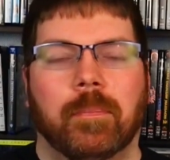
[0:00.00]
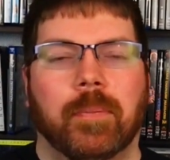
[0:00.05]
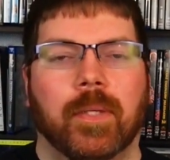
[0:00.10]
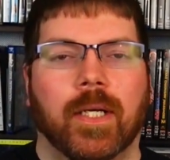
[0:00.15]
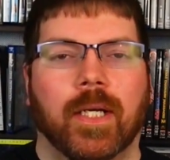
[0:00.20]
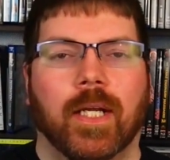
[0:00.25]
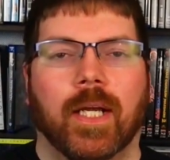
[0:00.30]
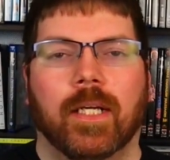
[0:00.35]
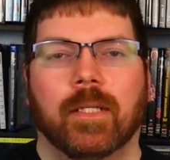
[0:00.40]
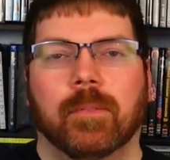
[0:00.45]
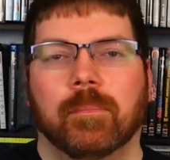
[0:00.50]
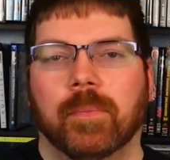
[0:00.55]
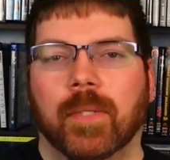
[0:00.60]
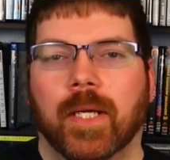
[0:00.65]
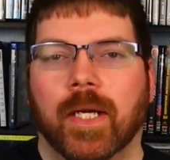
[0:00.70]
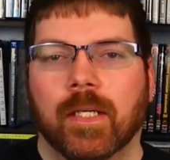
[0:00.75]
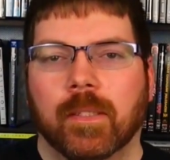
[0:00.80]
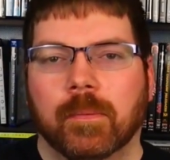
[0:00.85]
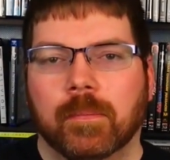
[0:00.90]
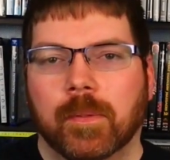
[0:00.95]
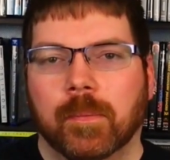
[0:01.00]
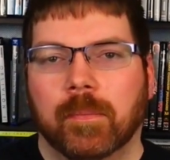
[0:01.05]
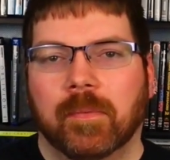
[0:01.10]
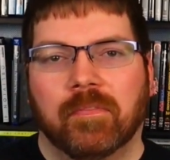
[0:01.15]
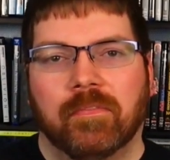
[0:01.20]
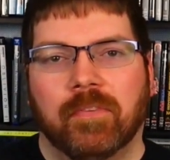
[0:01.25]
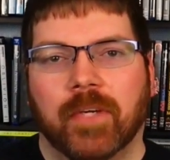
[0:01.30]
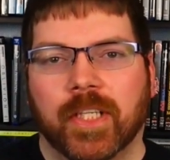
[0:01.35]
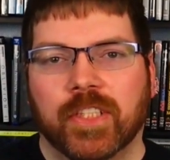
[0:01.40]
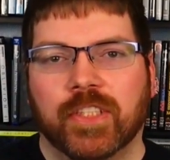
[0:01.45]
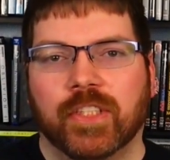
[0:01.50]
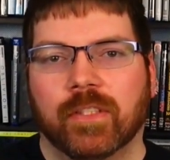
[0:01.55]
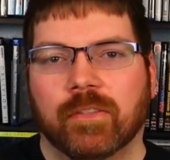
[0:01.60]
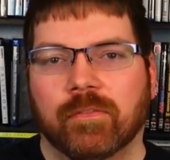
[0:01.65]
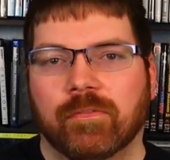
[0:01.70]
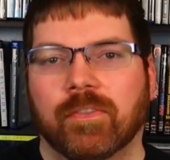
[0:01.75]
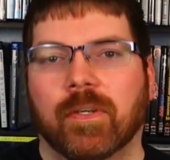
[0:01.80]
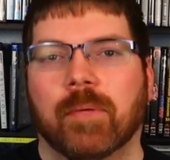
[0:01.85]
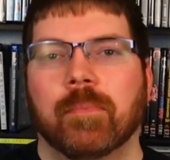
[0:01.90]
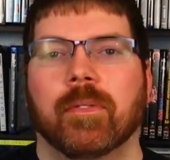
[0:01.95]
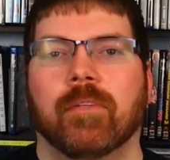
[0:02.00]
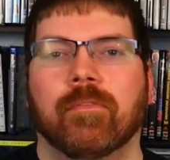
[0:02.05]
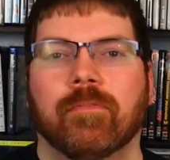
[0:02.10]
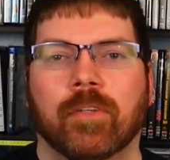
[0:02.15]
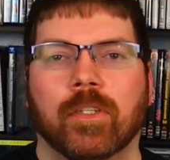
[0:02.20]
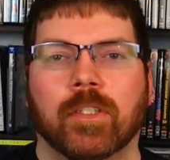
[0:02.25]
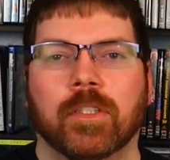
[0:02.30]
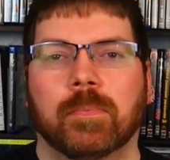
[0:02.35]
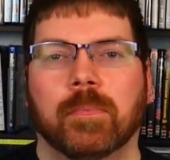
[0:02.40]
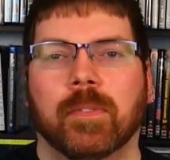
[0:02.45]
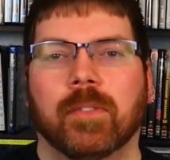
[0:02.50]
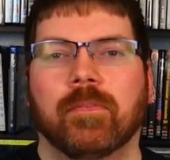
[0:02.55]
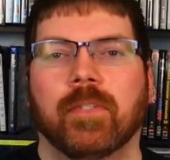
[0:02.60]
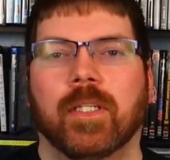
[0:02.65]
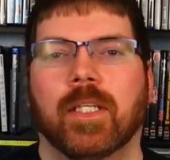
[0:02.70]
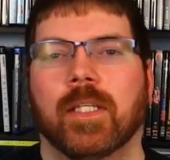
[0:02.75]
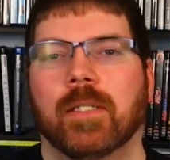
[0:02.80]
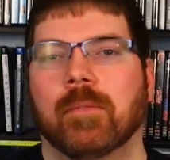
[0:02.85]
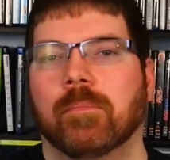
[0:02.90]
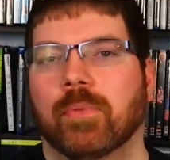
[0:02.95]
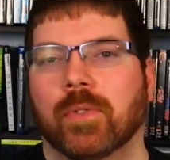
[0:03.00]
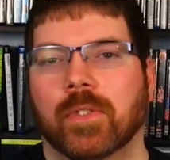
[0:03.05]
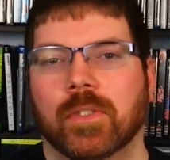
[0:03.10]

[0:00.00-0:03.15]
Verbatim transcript: of Pinhead and played him to perfection from the first movie and